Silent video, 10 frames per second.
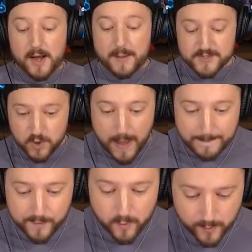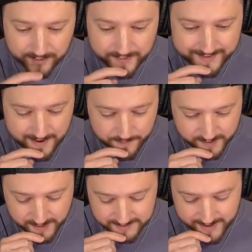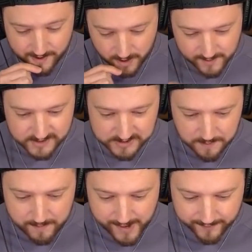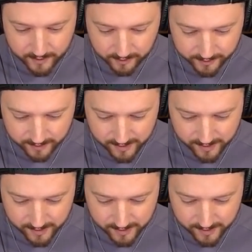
I'm so happy we're winning right now because I almost lost my mind there earlier on.